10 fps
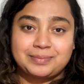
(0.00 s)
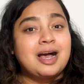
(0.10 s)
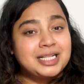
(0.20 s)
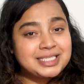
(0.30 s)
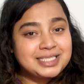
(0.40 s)

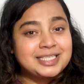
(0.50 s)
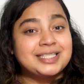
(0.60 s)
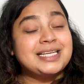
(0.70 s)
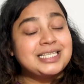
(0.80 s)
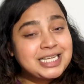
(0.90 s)
Also,
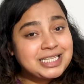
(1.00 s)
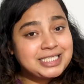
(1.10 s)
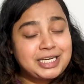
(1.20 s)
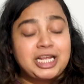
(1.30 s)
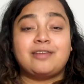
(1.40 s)
the
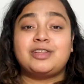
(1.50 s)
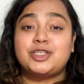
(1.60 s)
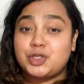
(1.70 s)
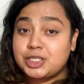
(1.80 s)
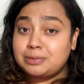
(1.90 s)
intensity of the
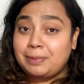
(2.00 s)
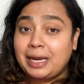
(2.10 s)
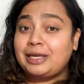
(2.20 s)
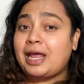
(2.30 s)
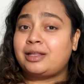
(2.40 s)
chest
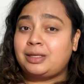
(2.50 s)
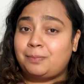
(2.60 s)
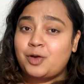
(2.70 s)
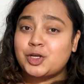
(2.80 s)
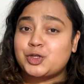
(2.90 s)
pain and the
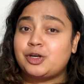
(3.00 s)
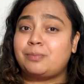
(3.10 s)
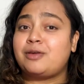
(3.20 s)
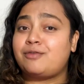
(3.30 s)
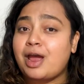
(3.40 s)
pressure
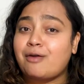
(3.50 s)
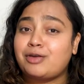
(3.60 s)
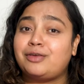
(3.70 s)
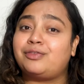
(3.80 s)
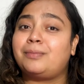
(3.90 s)
may
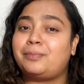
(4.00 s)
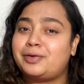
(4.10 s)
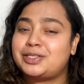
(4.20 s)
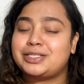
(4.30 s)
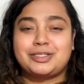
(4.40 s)
vary from
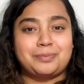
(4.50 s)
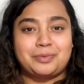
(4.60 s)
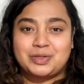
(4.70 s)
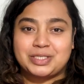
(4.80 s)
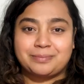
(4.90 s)
person to
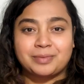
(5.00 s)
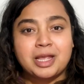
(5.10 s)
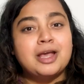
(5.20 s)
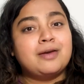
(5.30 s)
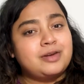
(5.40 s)
person.
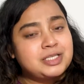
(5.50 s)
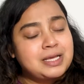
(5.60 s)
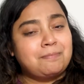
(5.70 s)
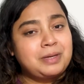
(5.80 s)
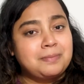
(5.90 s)
For
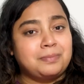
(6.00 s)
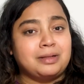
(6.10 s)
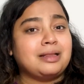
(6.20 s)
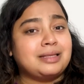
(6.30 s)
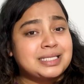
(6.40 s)
some
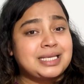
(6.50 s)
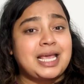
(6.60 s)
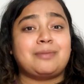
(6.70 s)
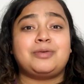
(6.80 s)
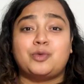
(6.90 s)
people, this
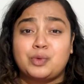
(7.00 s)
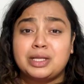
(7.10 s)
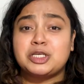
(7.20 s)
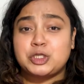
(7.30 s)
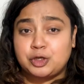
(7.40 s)
can be
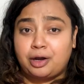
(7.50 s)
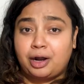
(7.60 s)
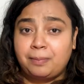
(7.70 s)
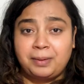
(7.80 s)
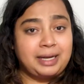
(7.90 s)
really
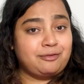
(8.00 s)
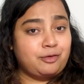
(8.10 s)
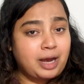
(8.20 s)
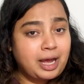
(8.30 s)
sharp, and for